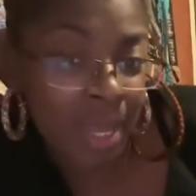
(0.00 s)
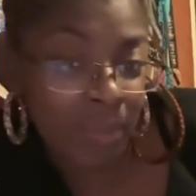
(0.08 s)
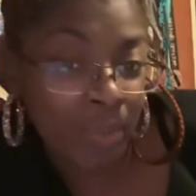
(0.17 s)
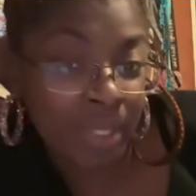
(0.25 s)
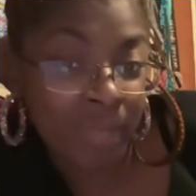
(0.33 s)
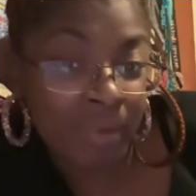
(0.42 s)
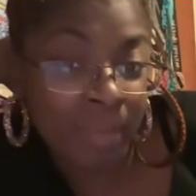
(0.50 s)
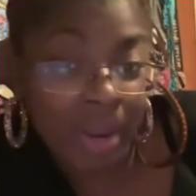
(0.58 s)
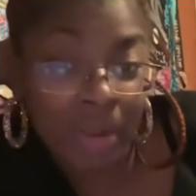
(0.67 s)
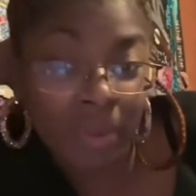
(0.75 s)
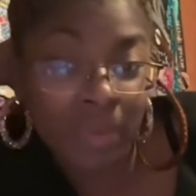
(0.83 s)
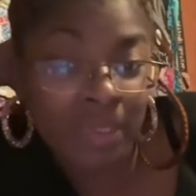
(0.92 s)
We live in a
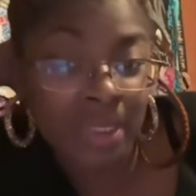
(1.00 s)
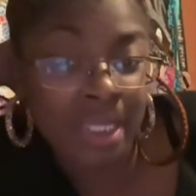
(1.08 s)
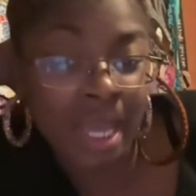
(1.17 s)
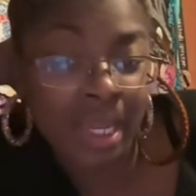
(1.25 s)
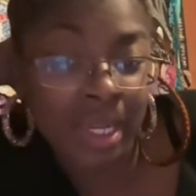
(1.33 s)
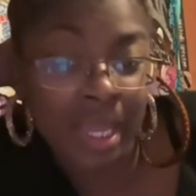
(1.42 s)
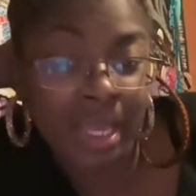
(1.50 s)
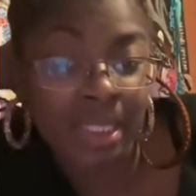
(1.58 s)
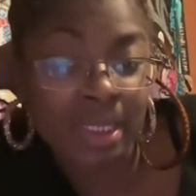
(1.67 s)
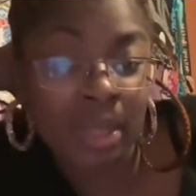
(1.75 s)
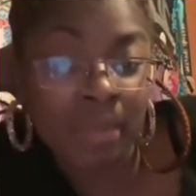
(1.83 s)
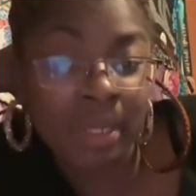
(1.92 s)
microwave society. Like, it's
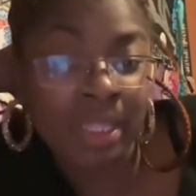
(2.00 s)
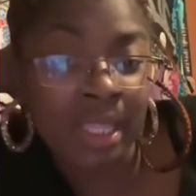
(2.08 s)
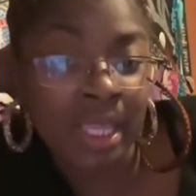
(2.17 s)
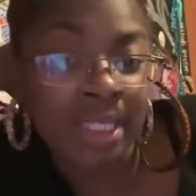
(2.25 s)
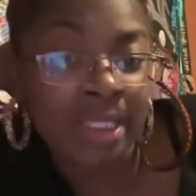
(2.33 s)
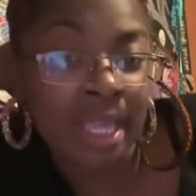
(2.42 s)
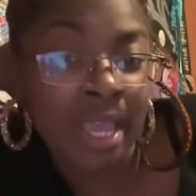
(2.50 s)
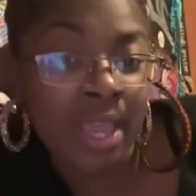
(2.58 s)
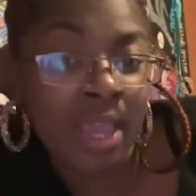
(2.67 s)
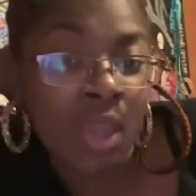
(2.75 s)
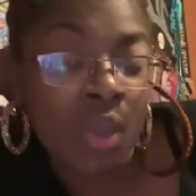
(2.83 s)
so many things that